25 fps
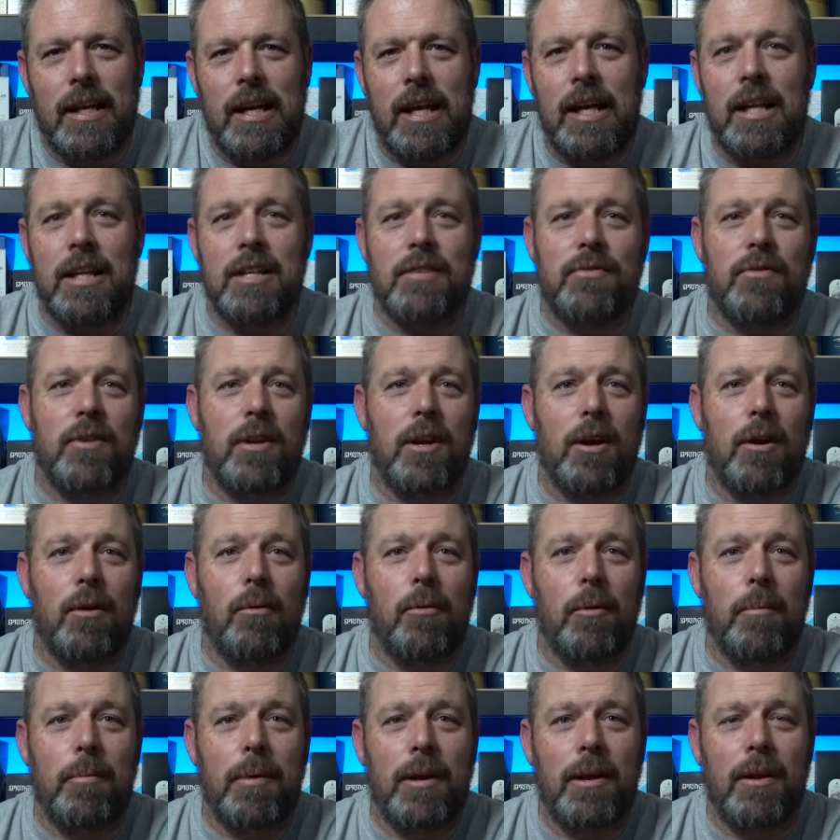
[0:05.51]
In this video
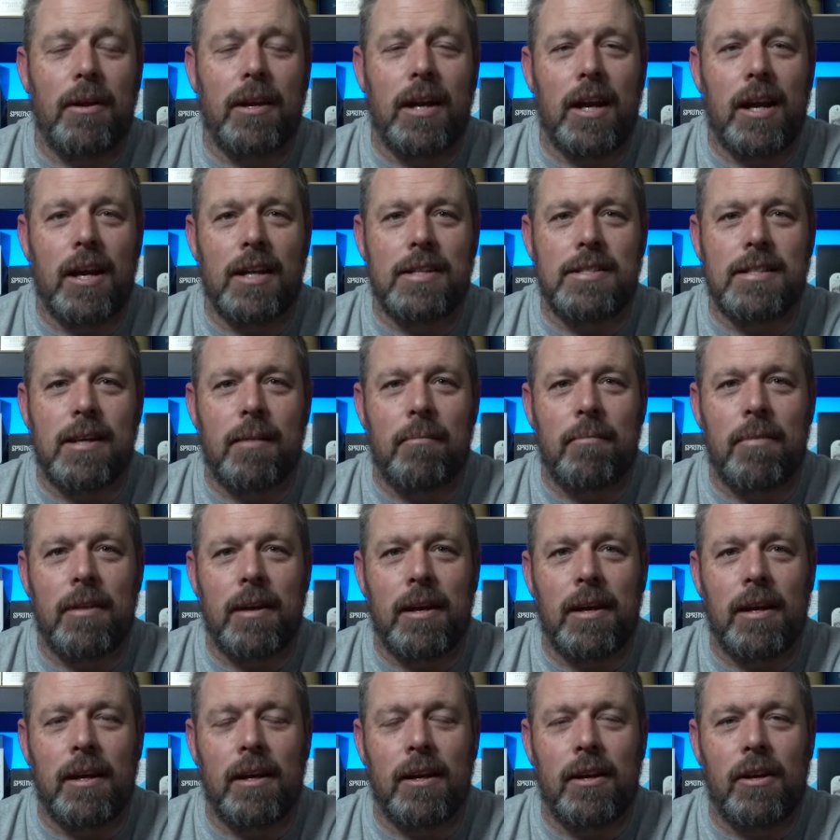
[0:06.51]
we'll be looking at
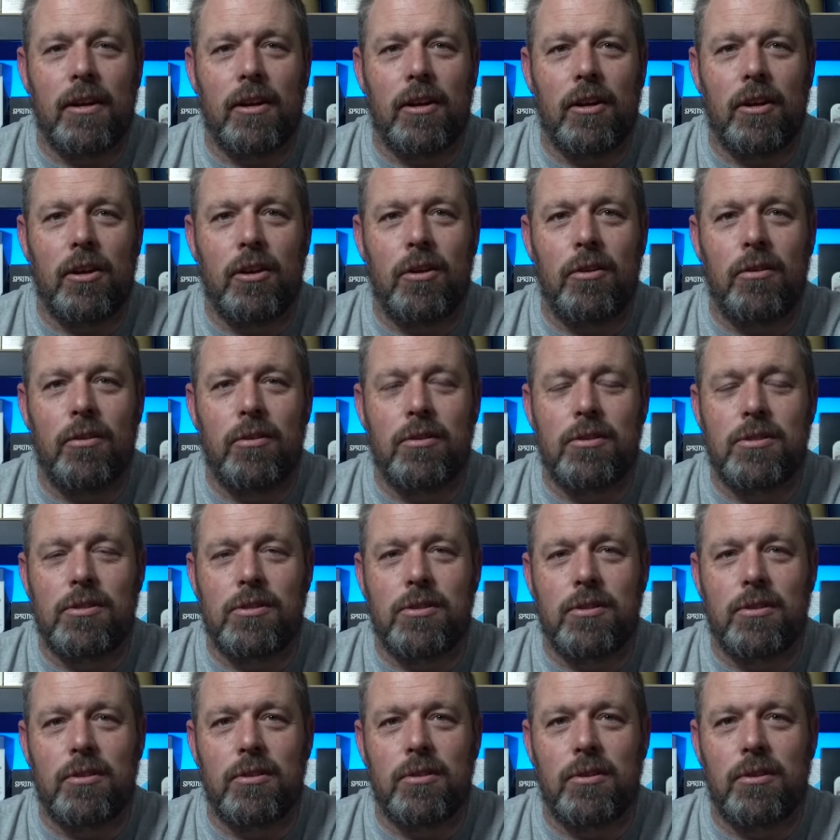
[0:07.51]
something new
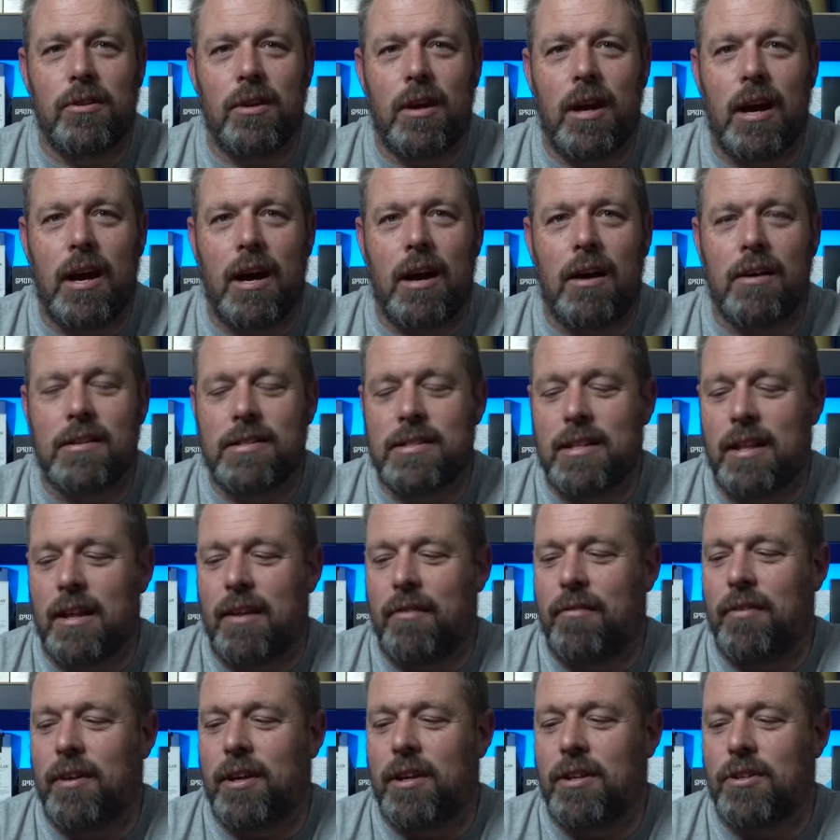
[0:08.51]
to our South
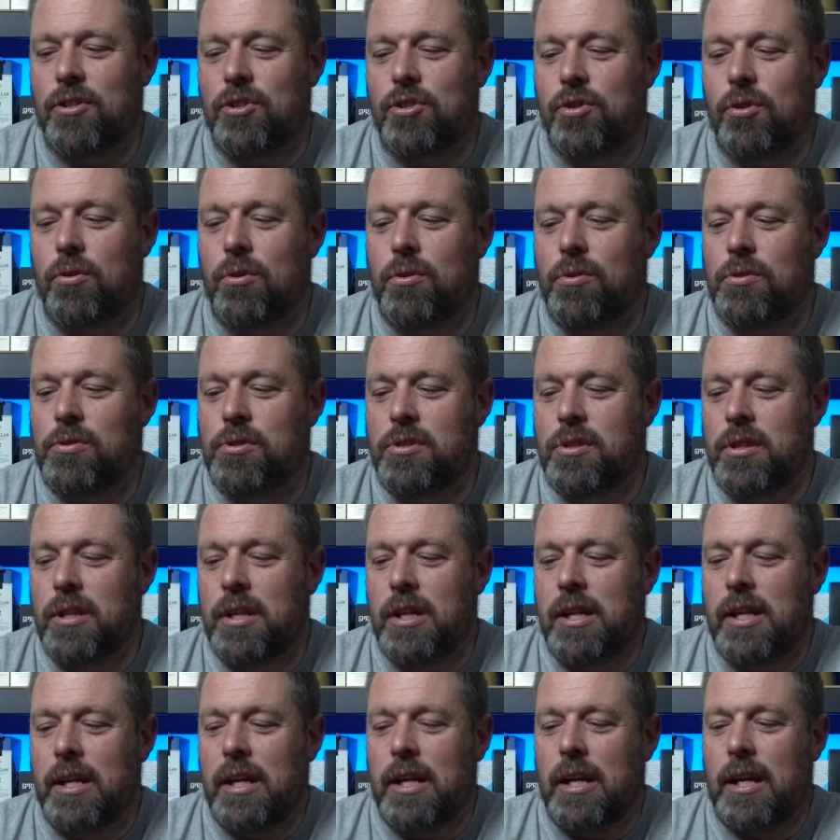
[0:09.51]
African shores
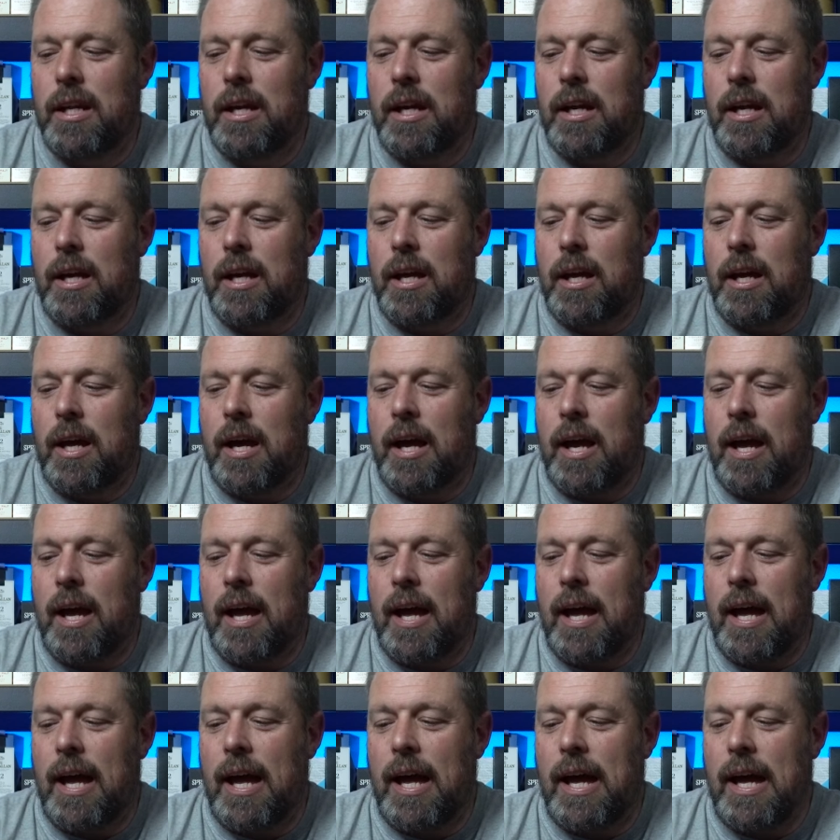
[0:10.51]

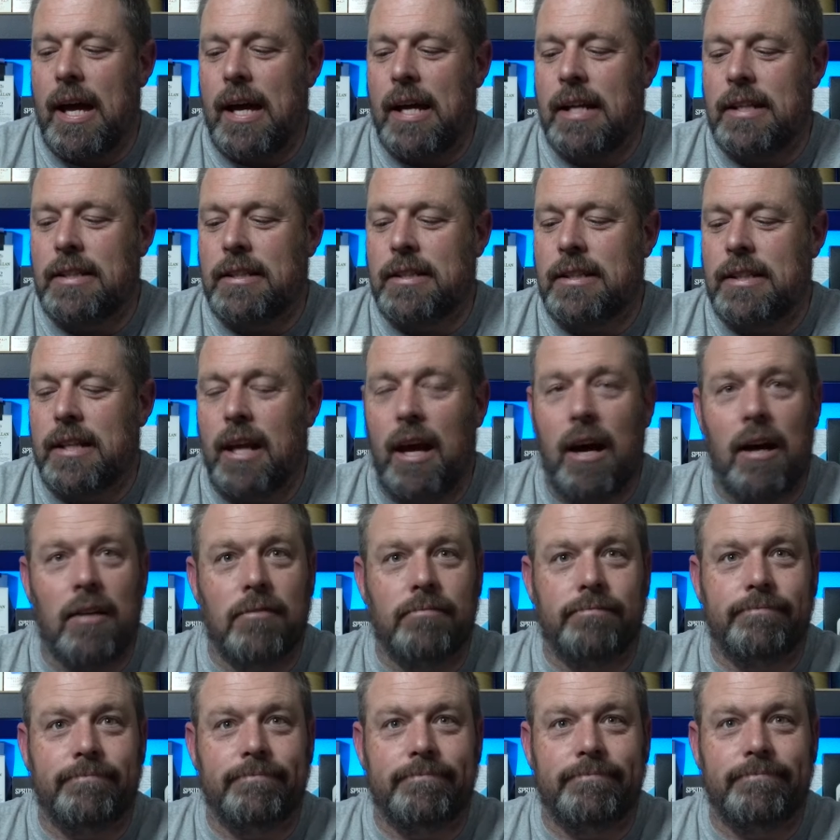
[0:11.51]
and yeah
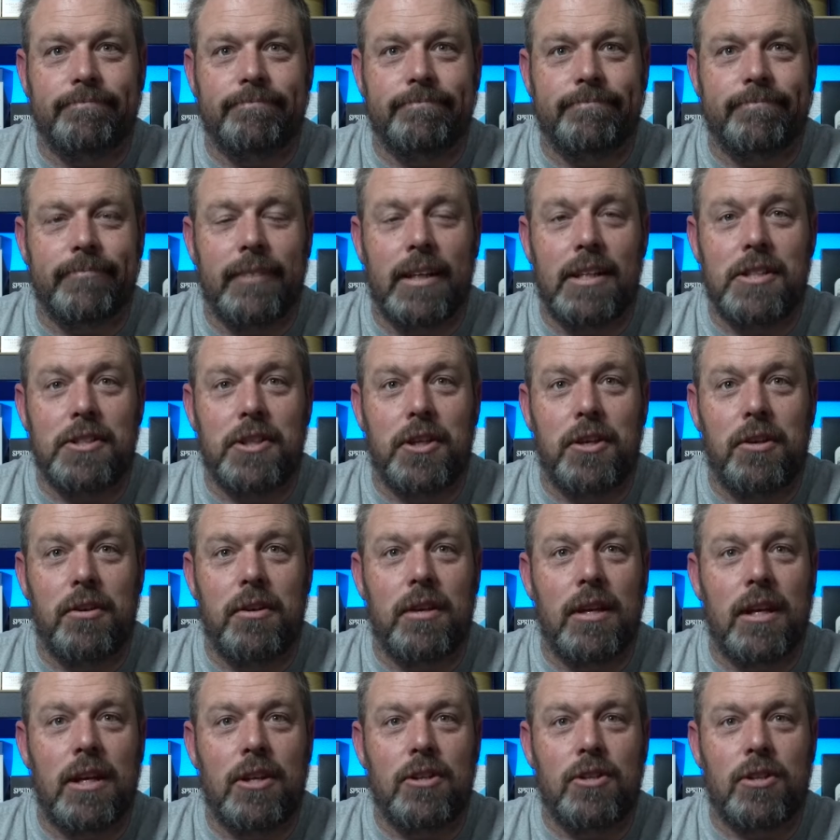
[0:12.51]
let's cue
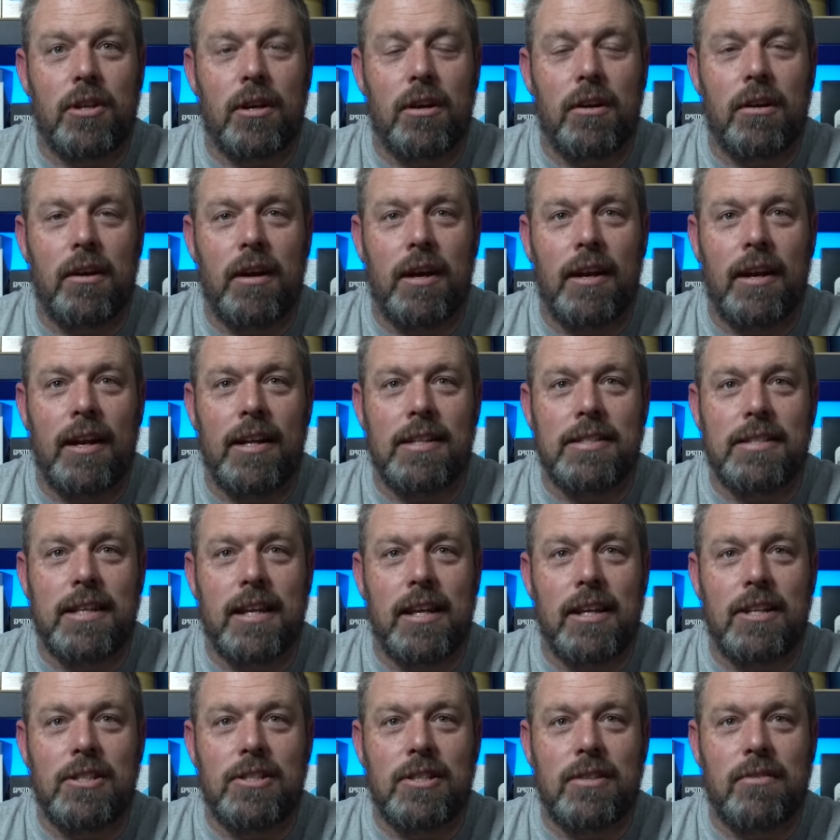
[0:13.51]
the intro and let's
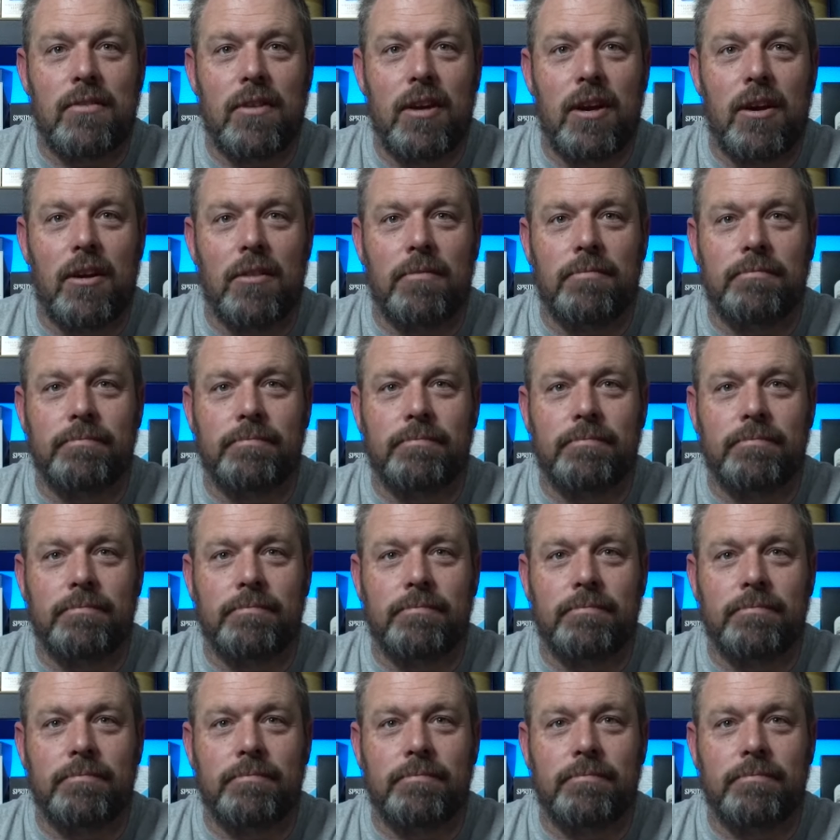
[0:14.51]
get into the video.